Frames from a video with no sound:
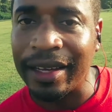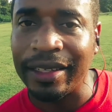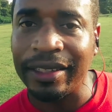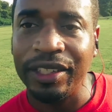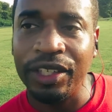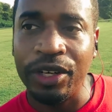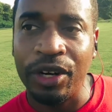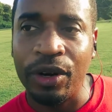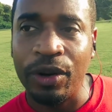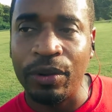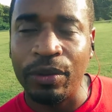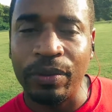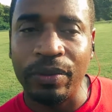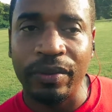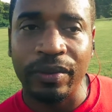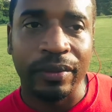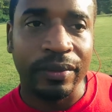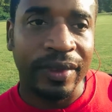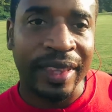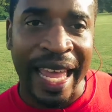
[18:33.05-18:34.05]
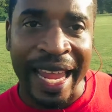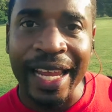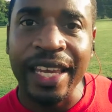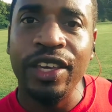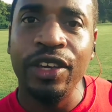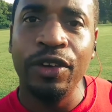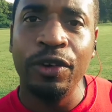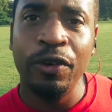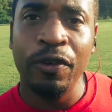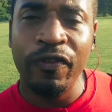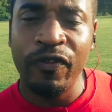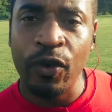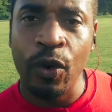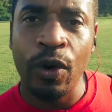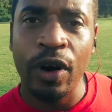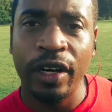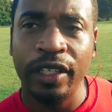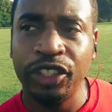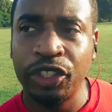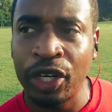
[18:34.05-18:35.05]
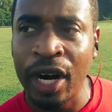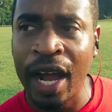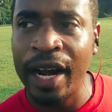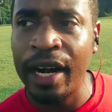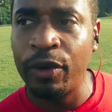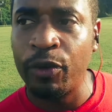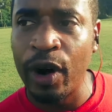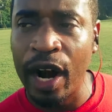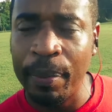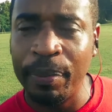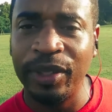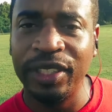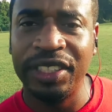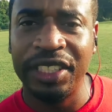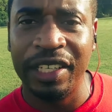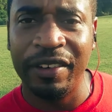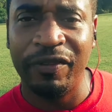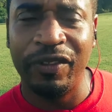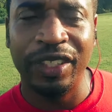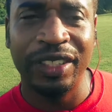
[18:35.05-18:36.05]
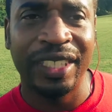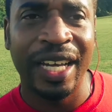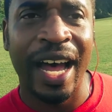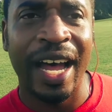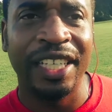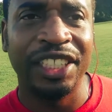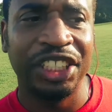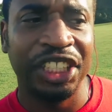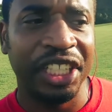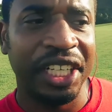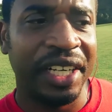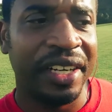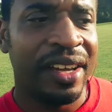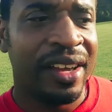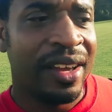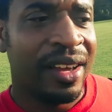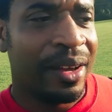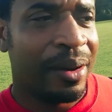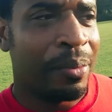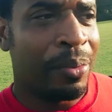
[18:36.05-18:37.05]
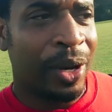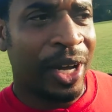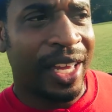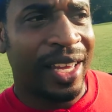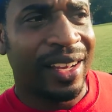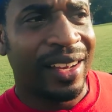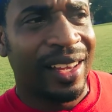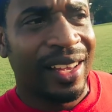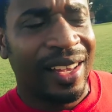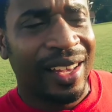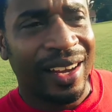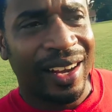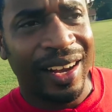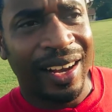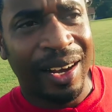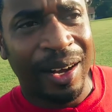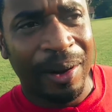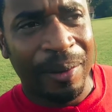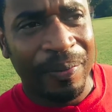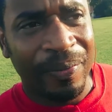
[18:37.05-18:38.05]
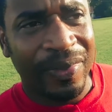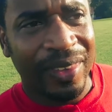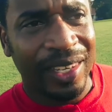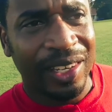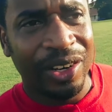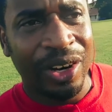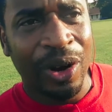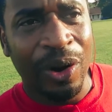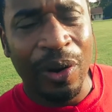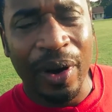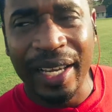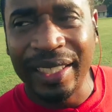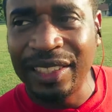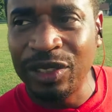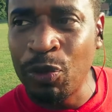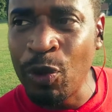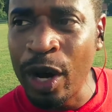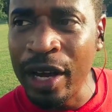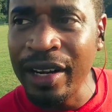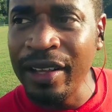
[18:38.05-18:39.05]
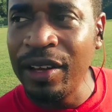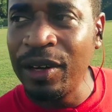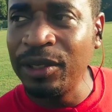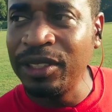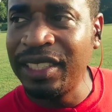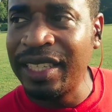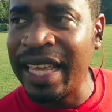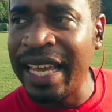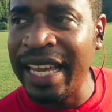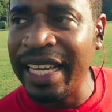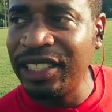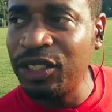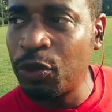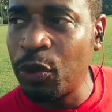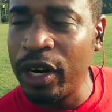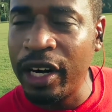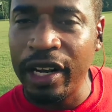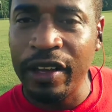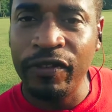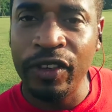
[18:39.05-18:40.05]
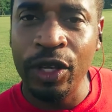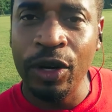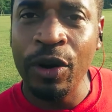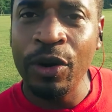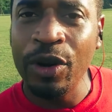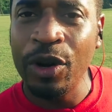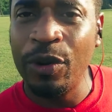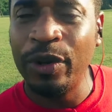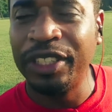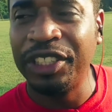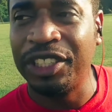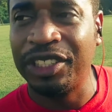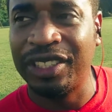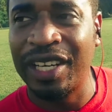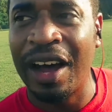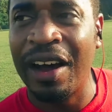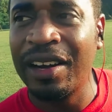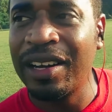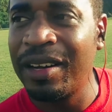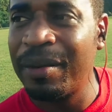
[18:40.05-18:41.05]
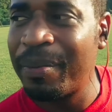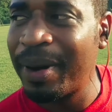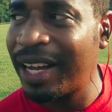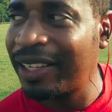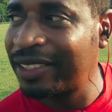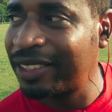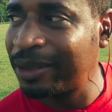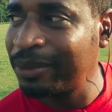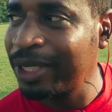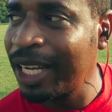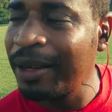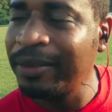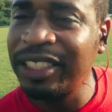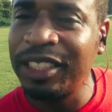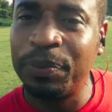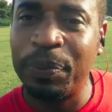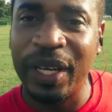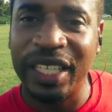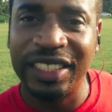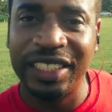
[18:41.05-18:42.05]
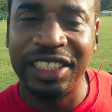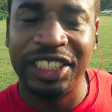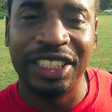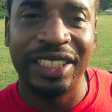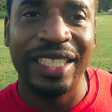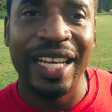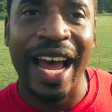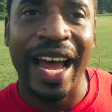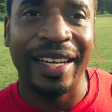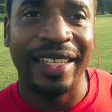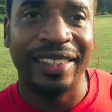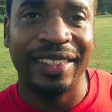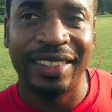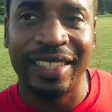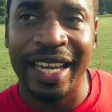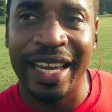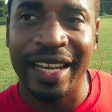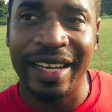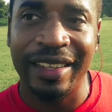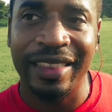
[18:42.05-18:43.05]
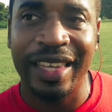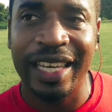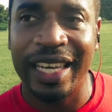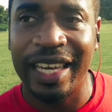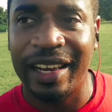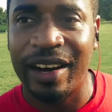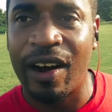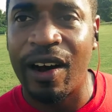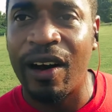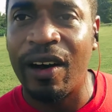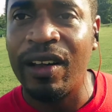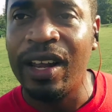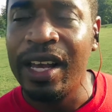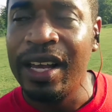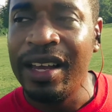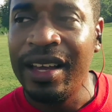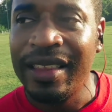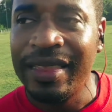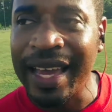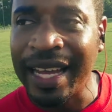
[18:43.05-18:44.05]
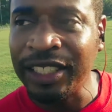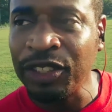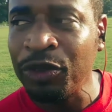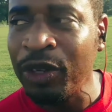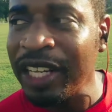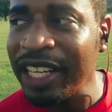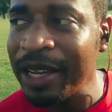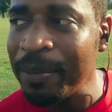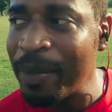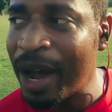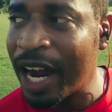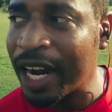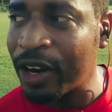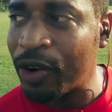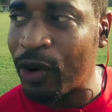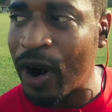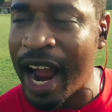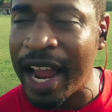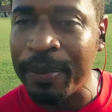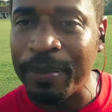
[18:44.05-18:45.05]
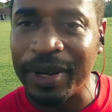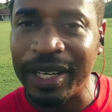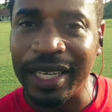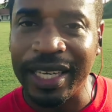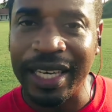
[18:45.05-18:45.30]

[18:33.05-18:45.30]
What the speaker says: You know, thank you for trying to represent for Tai Chi, but you know, it's one of those things where if you don't know what you're talking about, sometimes it's best just not to say anything at all. That's really my gripe